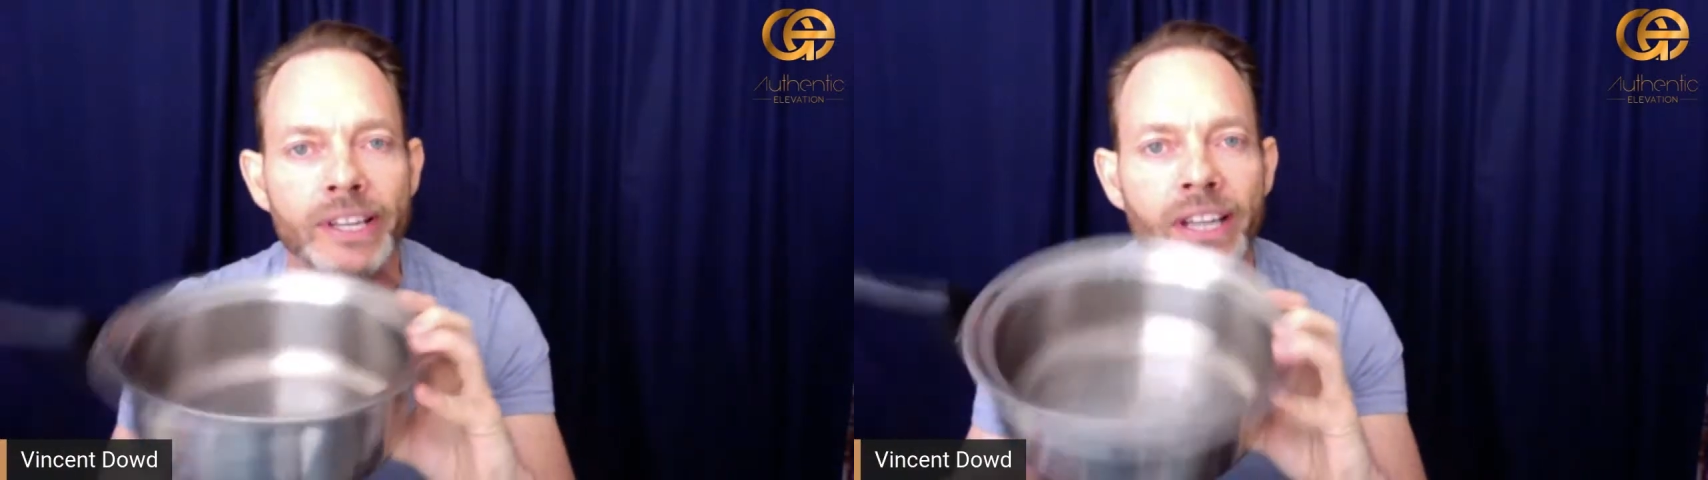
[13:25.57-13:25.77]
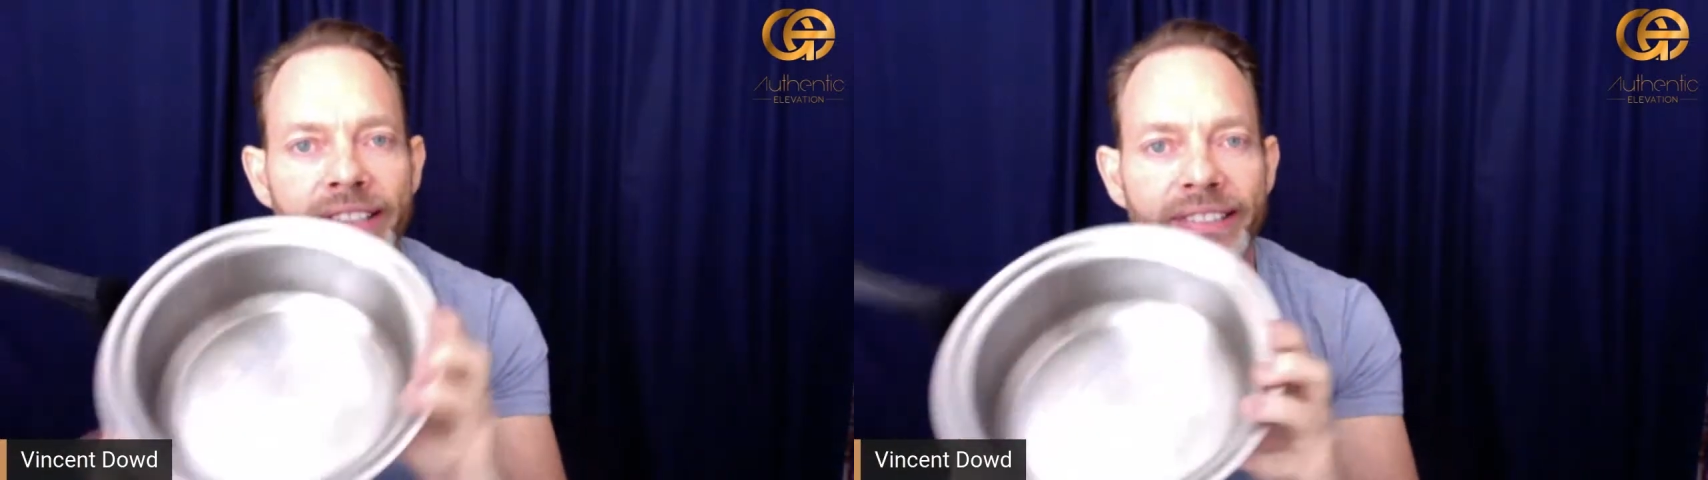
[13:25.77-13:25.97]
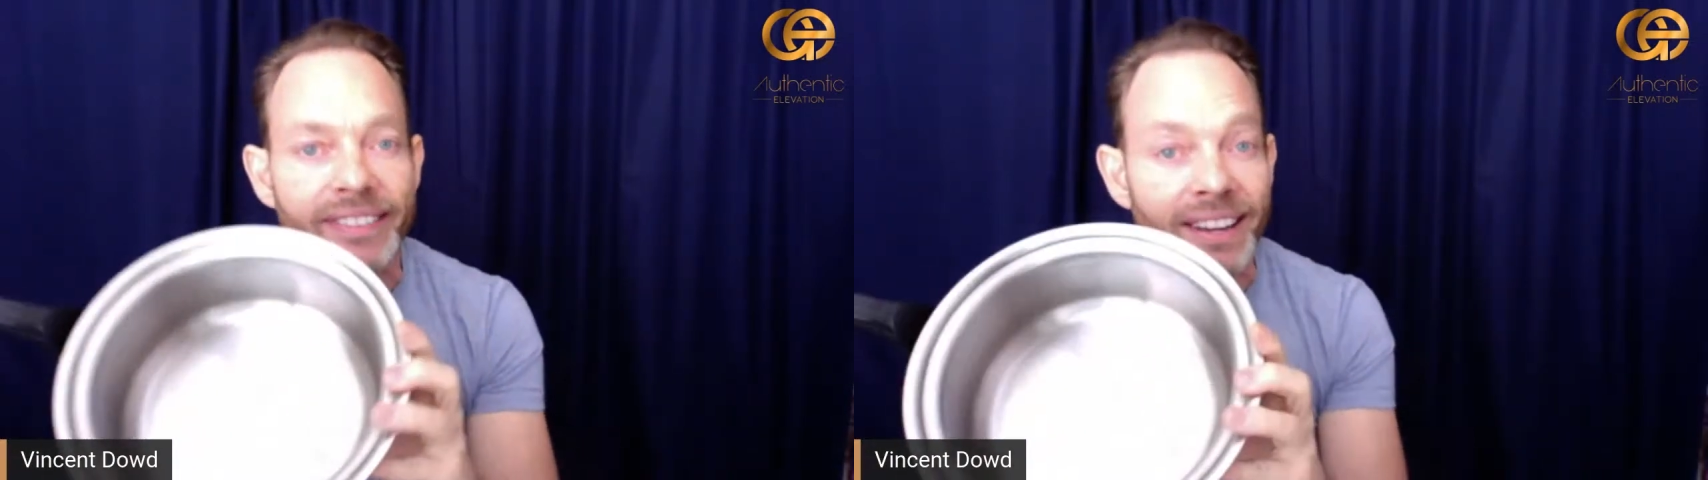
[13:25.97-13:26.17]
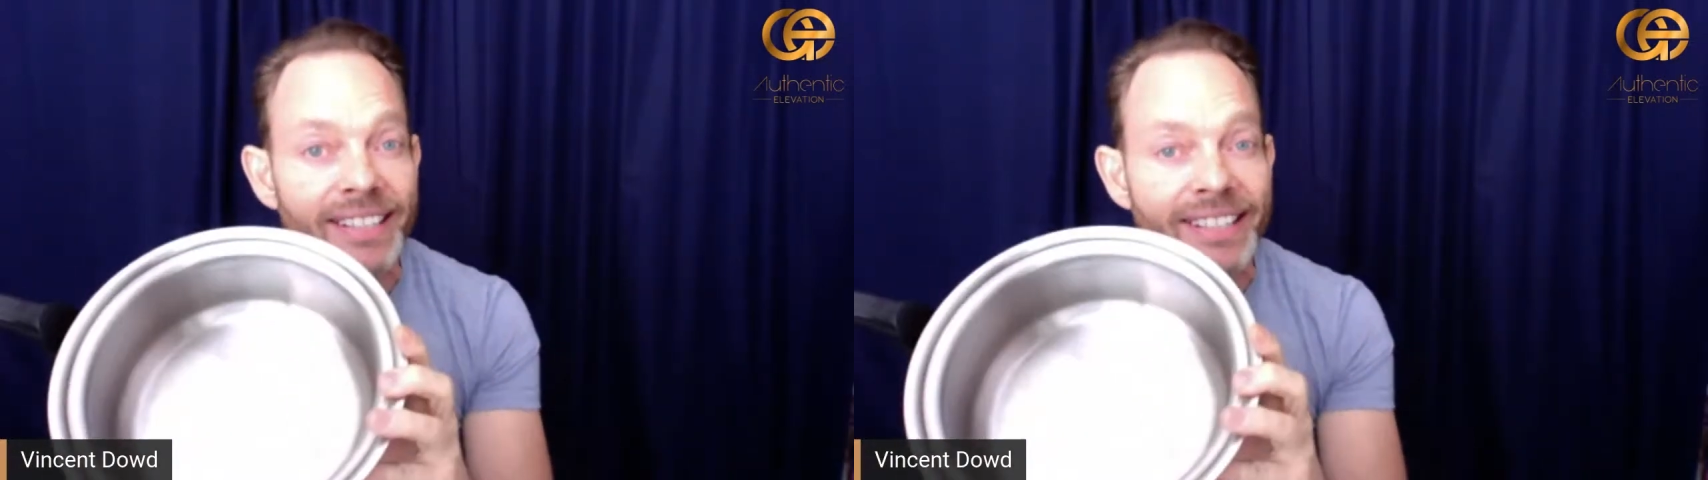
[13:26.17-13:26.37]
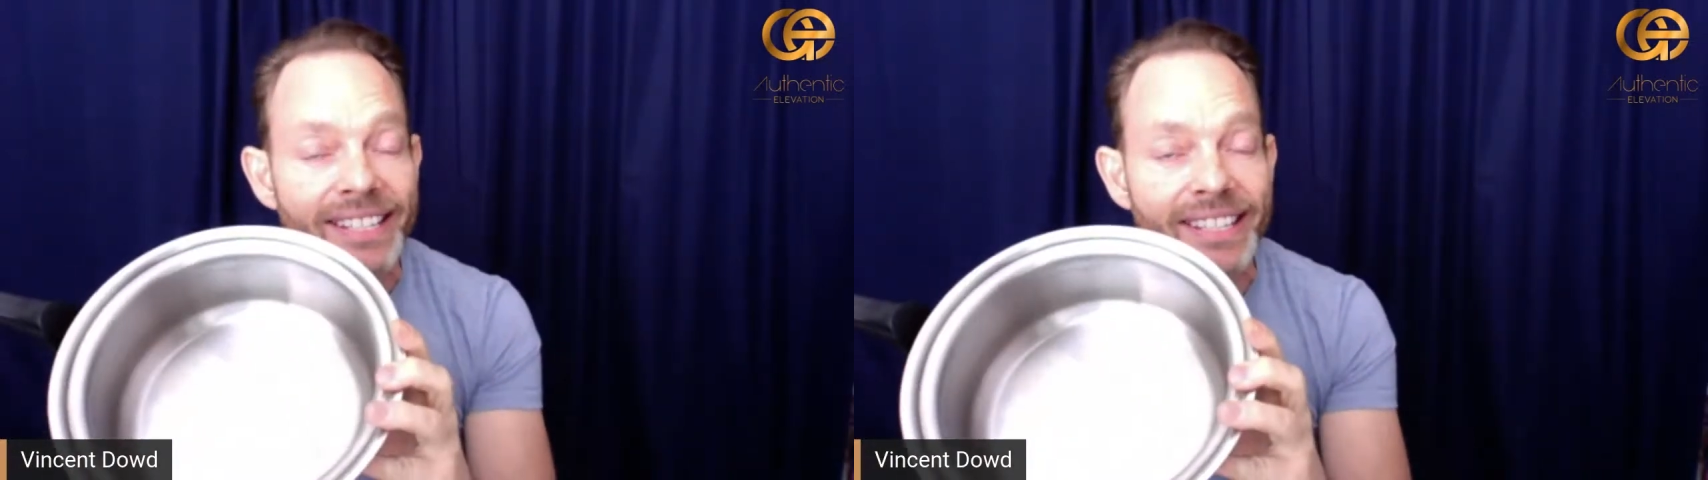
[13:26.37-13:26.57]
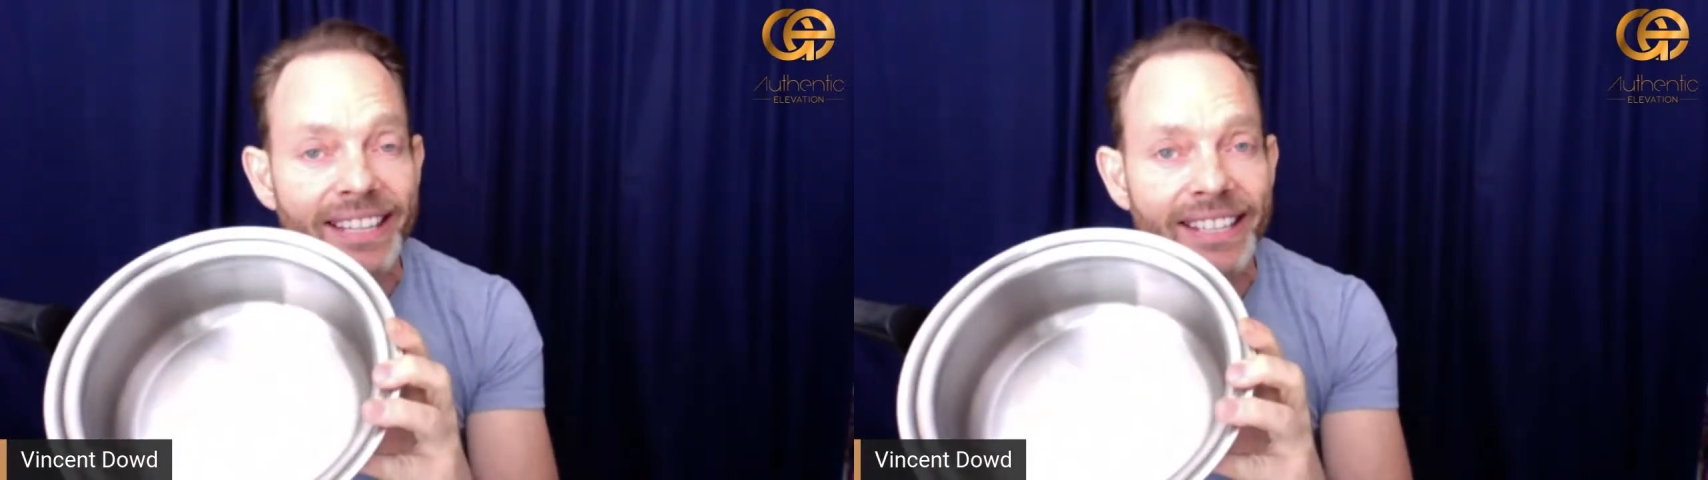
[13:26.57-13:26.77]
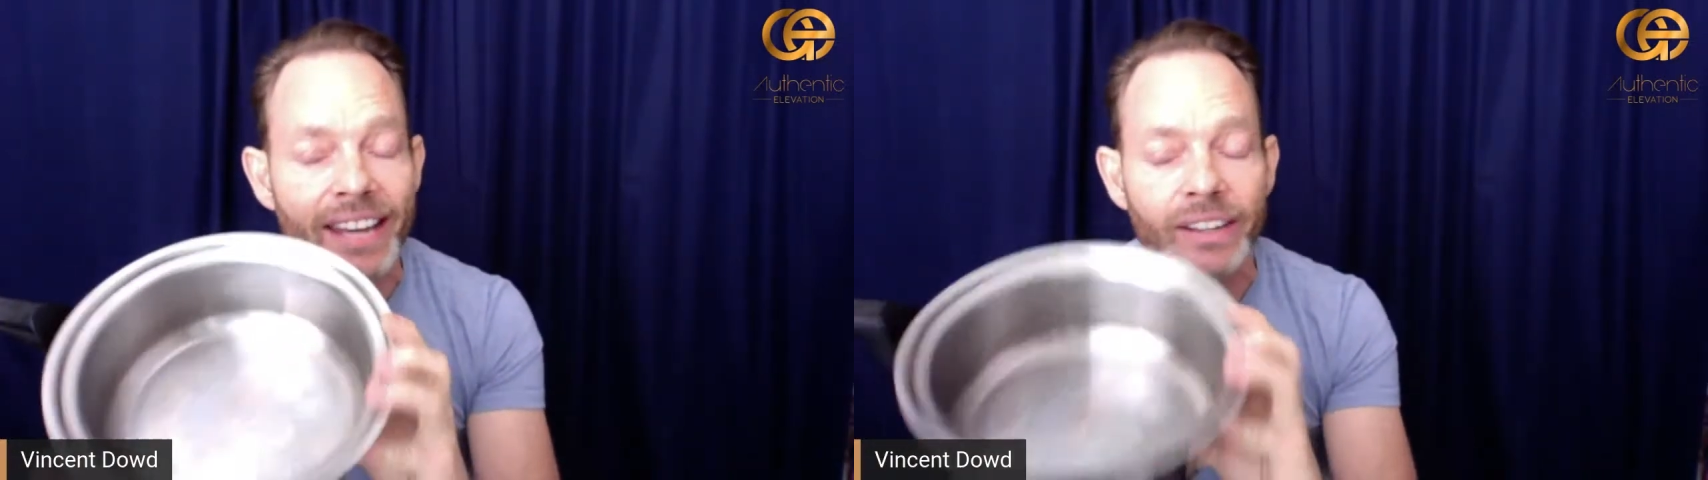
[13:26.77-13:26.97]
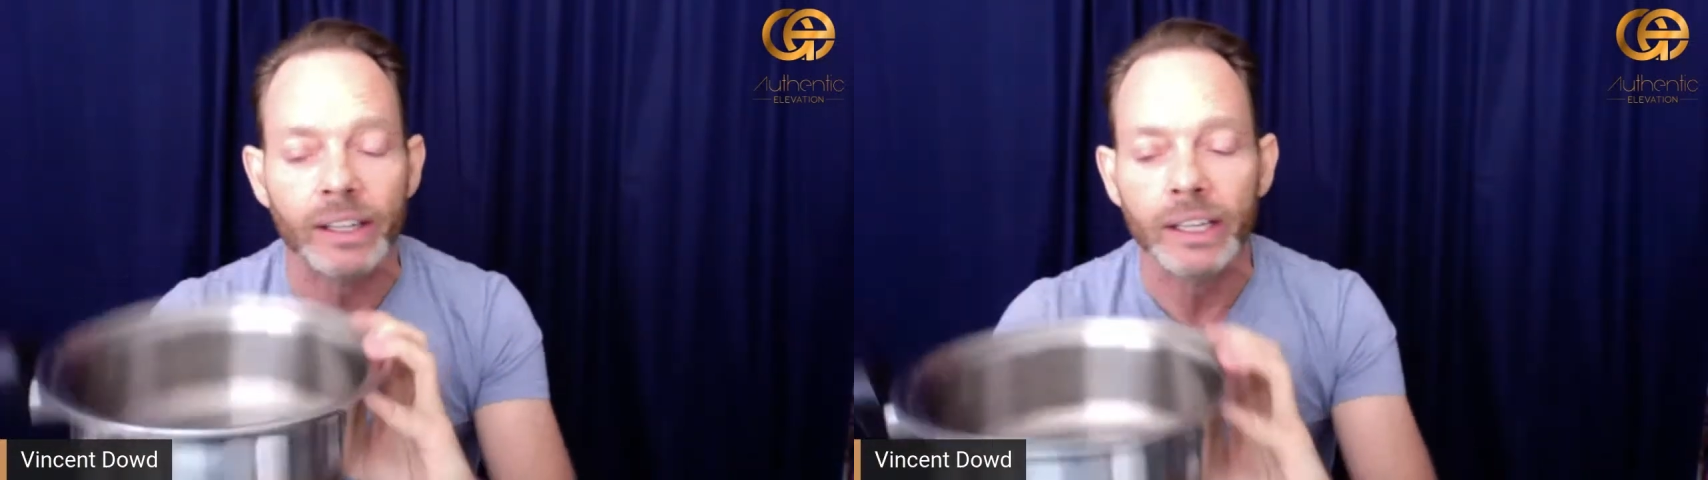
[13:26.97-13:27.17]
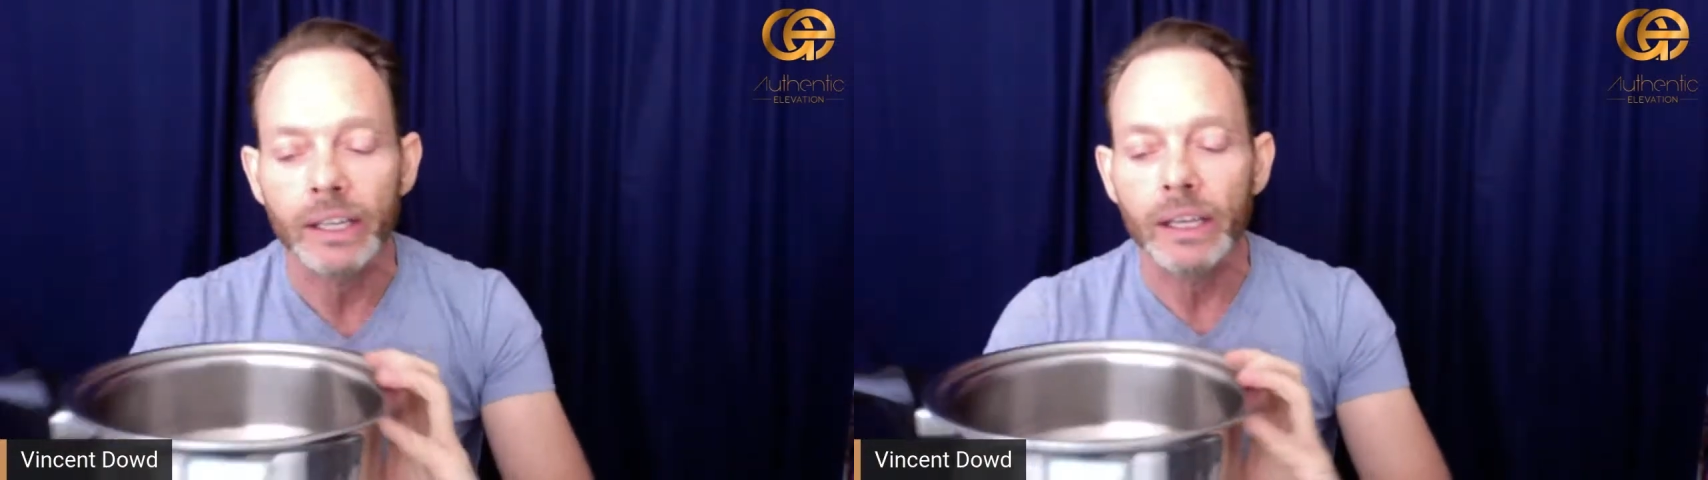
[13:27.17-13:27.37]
contents in the container.